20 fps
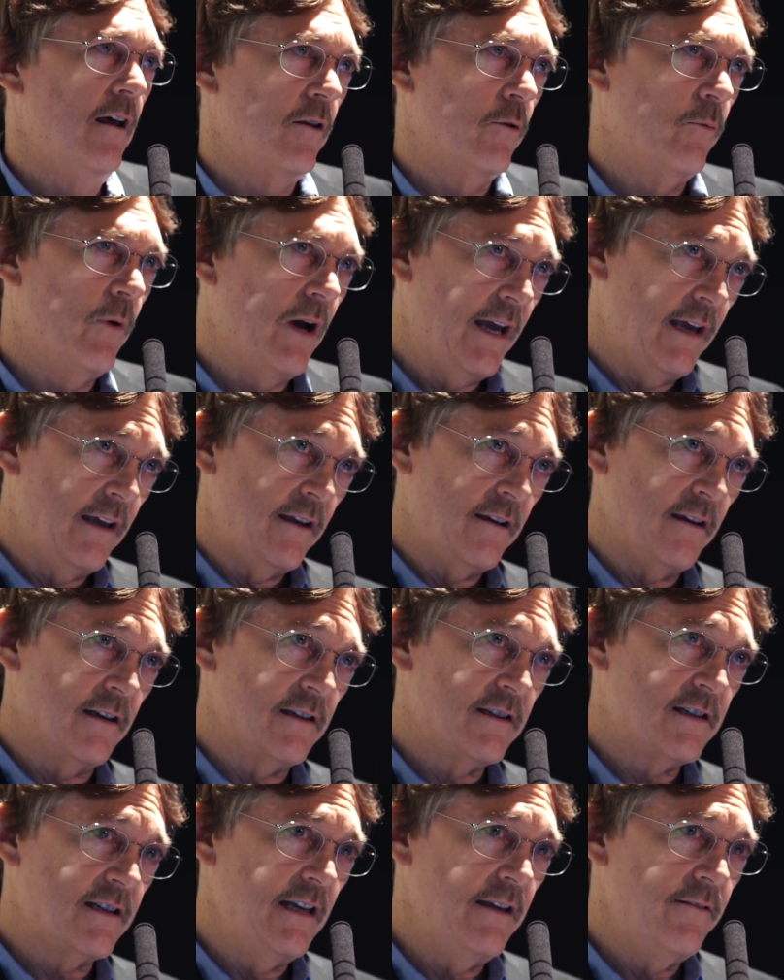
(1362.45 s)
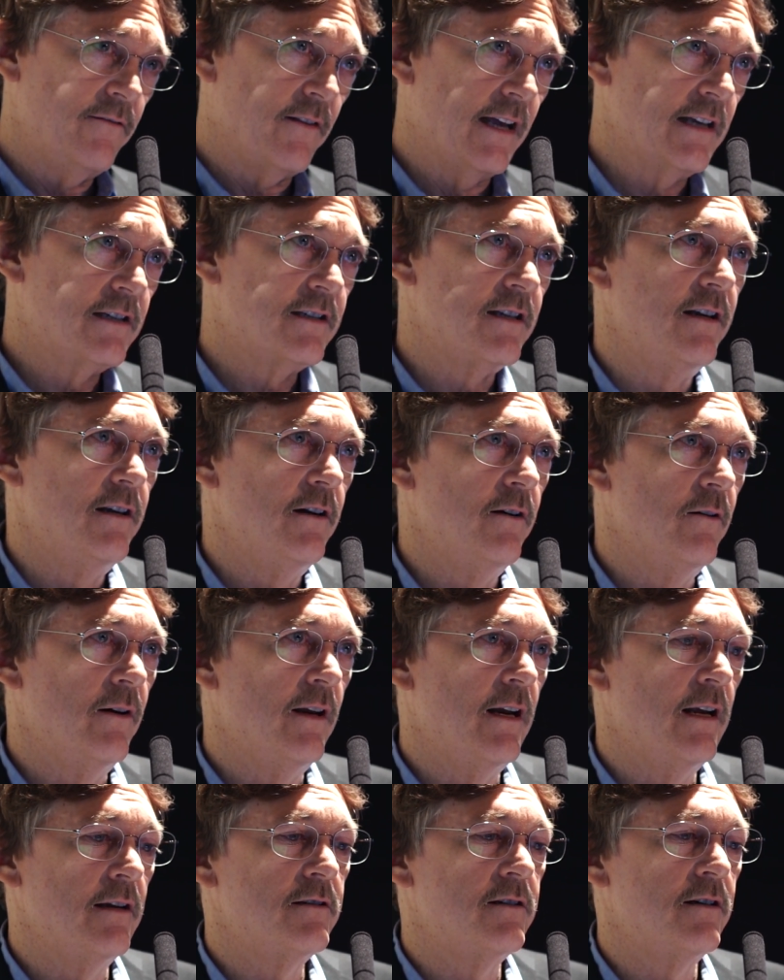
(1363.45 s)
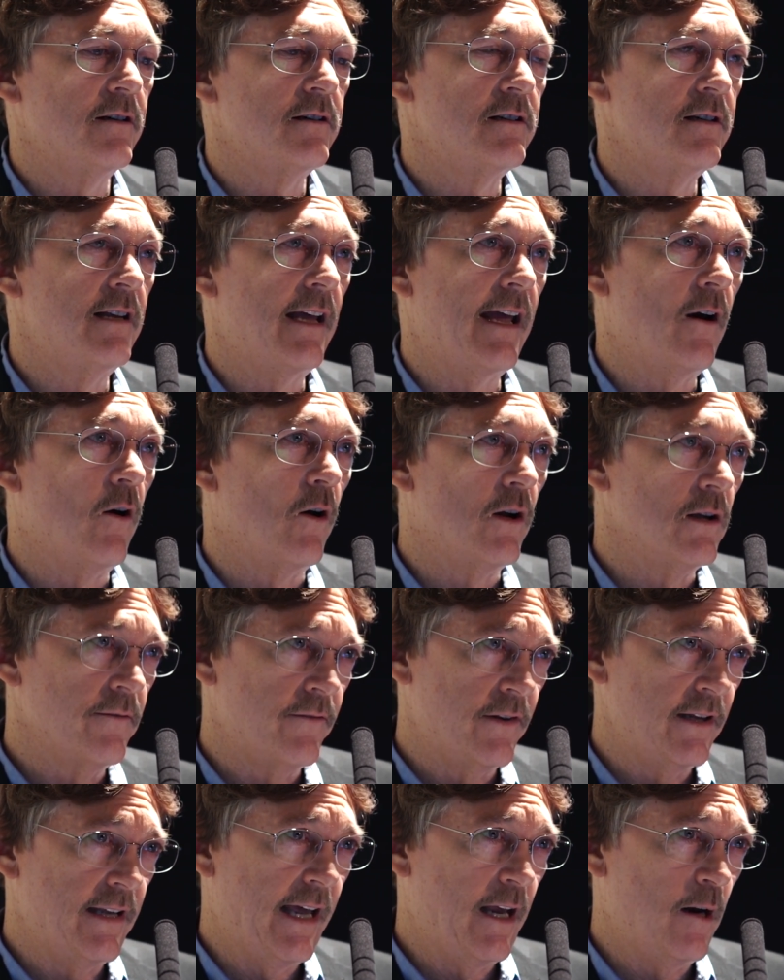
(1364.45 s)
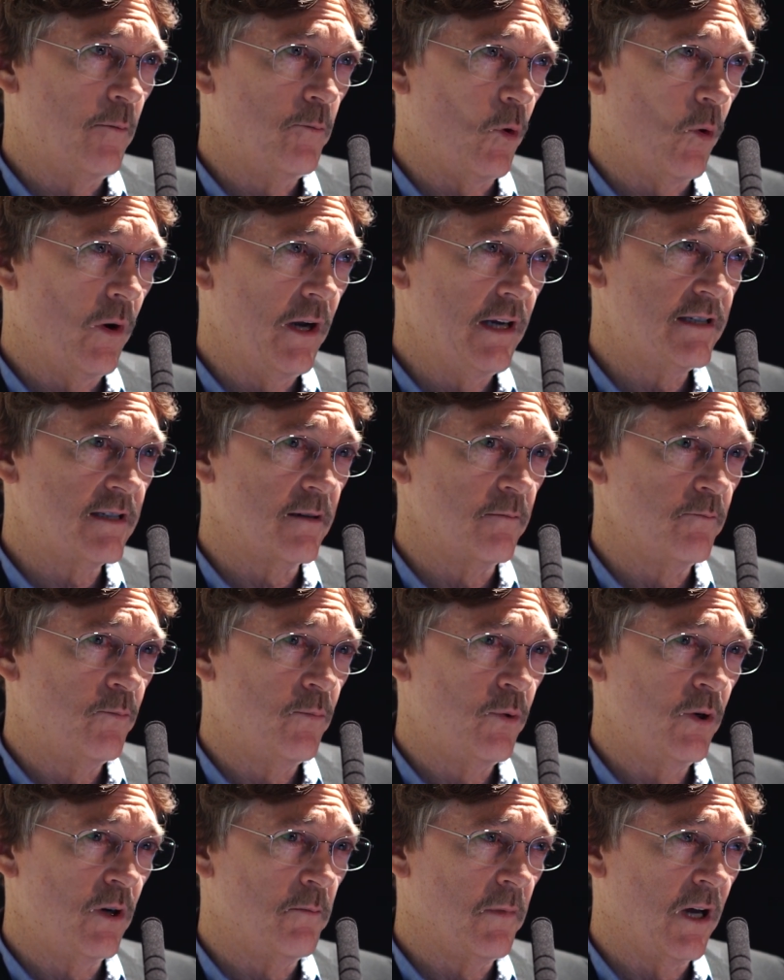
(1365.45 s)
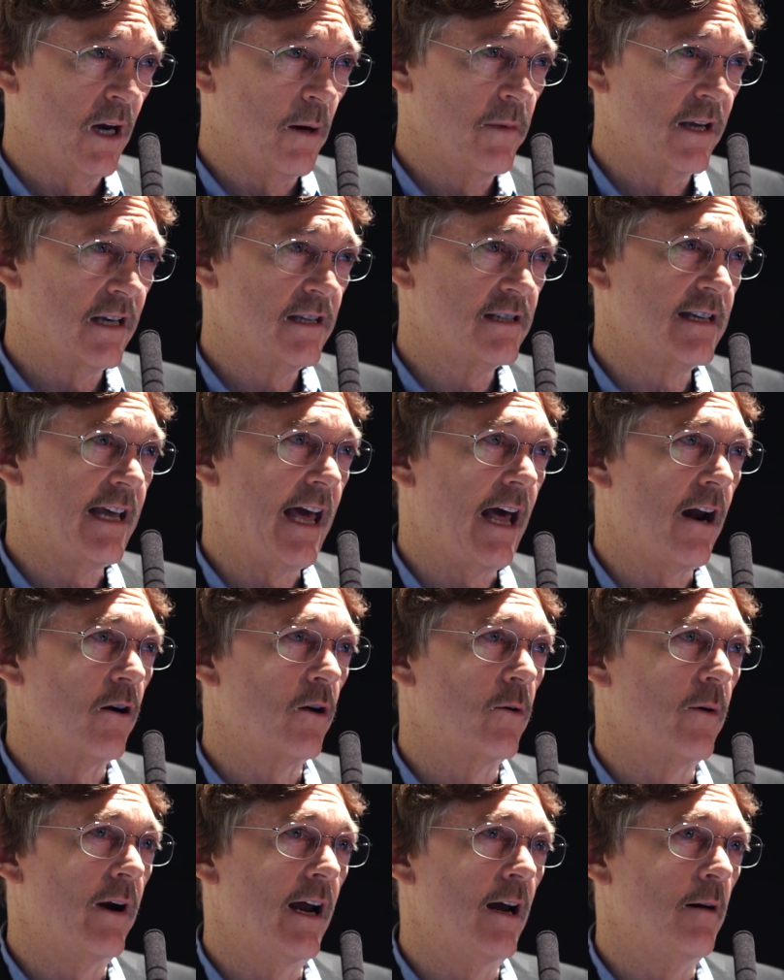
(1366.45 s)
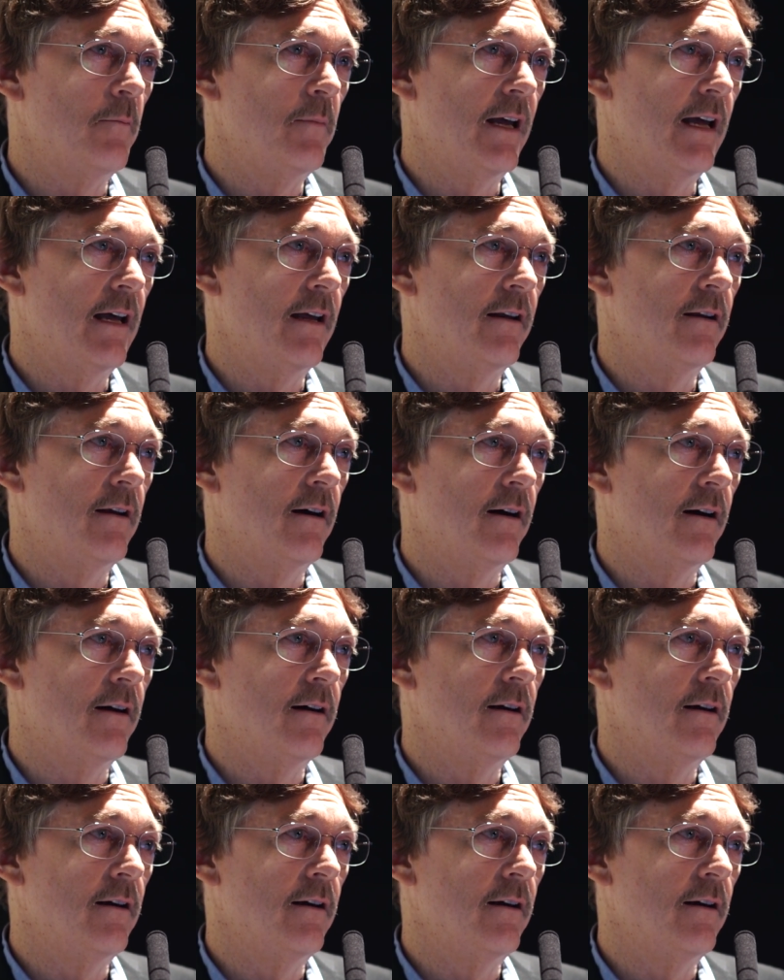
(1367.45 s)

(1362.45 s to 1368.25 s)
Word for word: The way Steve likes to do it is just take all of the data points and put them on a big scattergram and